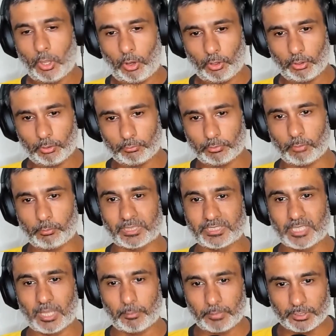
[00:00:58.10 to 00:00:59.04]
or the
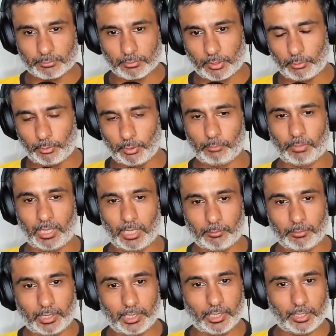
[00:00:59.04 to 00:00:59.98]
Punjabis were doing
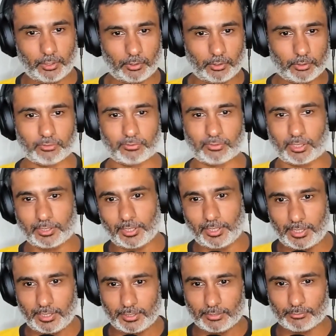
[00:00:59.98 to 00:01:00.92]
balle balle, or the
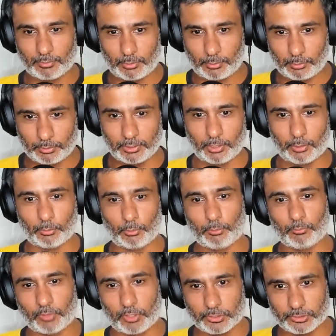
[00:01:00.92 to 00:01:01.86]
Southern Indians were doing their
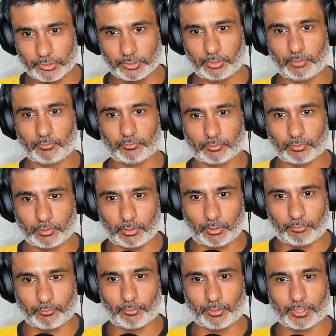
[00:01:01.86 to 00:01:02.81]
own version
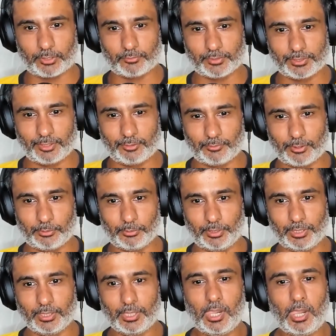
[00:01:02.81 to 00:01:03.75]
of whatever they were
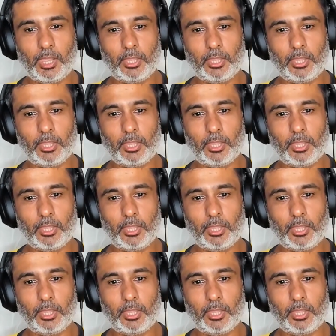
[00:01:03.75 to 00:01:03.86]
doing.